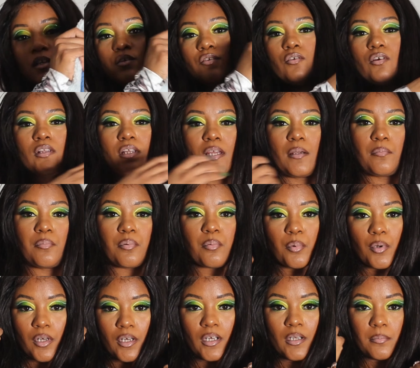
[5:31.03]
You can like
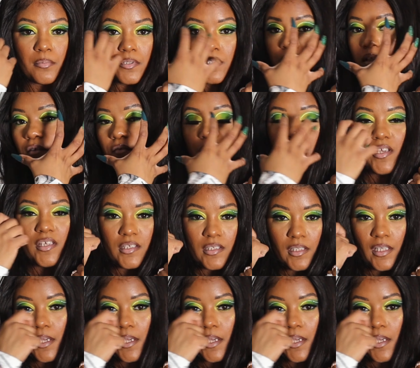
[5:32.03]
put it up to your face and